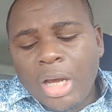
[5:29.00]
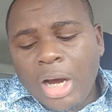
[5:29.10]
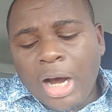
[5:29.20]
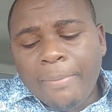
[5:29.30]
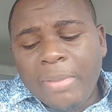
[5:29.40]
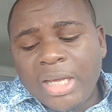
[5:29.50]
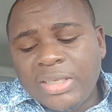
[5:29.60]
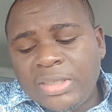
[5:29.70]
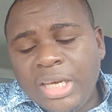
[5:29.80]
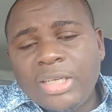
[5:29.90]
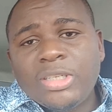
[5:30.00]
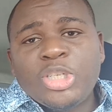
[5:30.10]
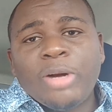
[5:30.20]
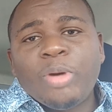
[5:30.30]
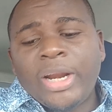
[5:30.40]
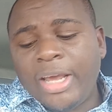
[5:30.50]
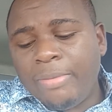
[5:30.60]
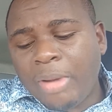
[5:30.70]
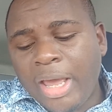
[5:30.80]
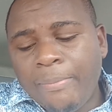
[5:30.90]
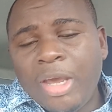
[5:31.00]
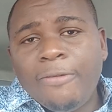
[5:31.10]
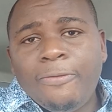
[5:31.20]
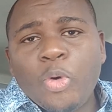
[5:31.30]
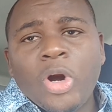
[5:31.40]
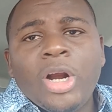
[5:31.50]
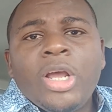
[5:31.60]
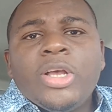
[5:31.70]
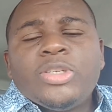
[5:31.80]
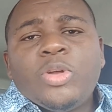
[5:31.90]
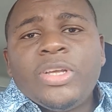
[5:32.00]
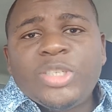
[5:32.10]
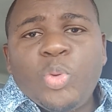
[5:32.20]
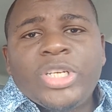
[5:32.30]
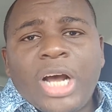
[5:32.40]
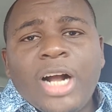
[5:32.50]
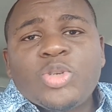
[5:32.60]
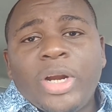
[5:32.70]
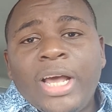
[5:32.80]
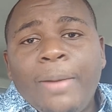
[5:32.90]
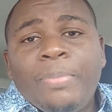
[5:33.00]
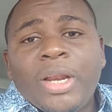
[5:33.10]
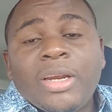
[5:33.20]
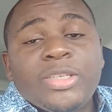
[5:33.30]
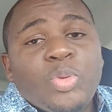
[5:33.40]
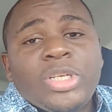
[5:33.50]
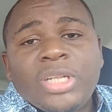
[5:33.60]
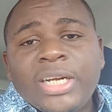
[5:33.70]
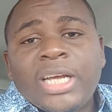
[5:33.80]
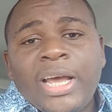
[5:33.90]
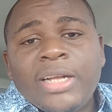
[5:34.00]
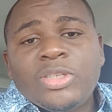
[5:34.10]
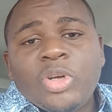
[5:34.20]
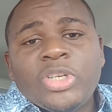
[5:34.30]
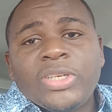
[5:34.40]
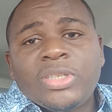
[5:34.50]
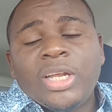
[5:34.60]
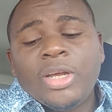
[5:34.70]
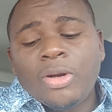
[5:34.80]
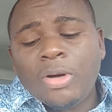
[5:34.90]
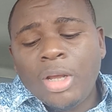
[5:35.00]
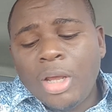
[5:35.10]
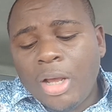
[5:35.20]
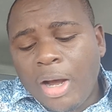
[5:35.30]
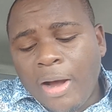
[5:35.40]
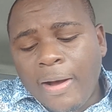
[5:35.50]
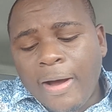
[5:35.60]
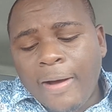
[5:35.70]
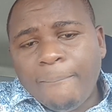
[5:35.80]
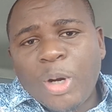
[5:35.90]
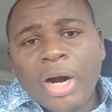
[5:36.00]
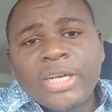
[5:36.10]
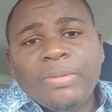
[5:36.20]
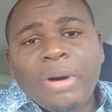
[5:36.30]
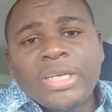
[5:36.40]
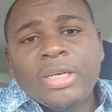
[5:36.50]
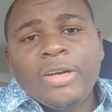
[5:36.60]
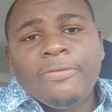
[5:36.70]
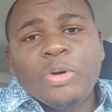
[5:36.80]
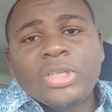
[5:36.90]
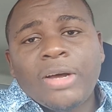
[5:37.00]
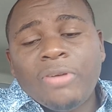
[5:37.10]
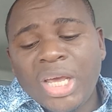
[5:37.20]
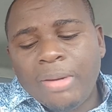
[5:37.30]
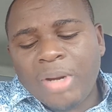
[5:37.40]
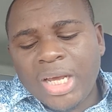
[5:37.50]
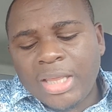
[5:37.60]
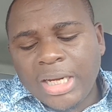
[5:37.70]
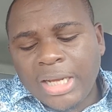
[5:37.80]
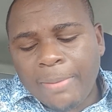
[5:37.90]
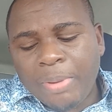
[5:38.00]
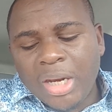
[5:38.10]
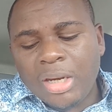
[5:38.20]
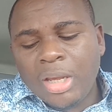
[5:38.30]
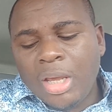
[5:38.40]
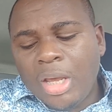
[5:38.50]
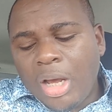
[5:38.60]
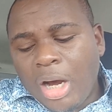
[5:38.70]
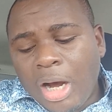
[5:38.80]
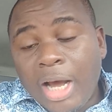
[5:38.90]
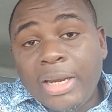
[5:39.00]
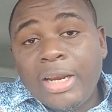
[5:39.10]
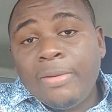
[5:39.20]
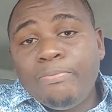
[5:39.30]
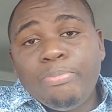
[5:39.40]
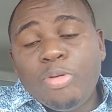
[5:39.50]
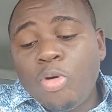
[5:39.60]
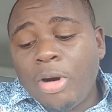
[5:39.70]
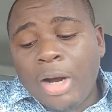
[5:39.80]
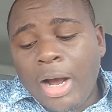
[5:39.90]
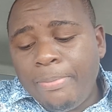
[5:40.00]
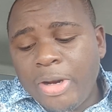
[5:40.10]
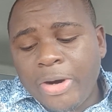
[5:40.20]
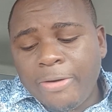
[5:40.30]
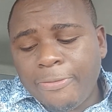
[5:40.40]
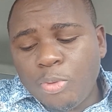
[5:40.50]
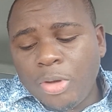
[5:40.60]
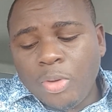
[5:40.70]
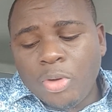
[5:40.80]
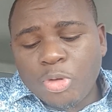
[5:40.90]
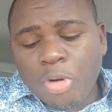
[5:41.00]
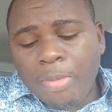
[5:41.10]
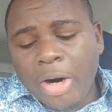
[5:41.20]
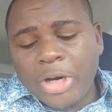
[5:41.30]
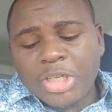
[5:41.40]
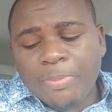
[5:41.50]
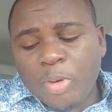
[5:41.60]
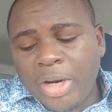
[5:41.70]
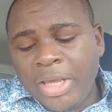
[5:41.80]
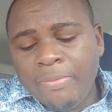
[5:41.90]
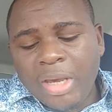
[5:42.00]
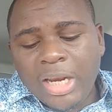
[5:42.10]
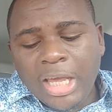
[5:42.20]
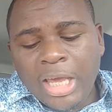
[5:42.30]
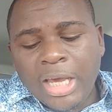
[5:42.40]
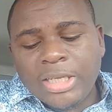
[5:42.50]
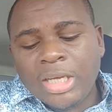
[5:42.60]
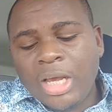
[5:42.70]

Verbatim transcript: uh, made six. Shimron Hetmyer made four. So the switch actually happened. The switch that I had suggested, you know, um, Carty batting in front of Hetmyer, that happened. Uh, didn't bore, uh, bear any fruit though. Romario Shepherd, he made eight.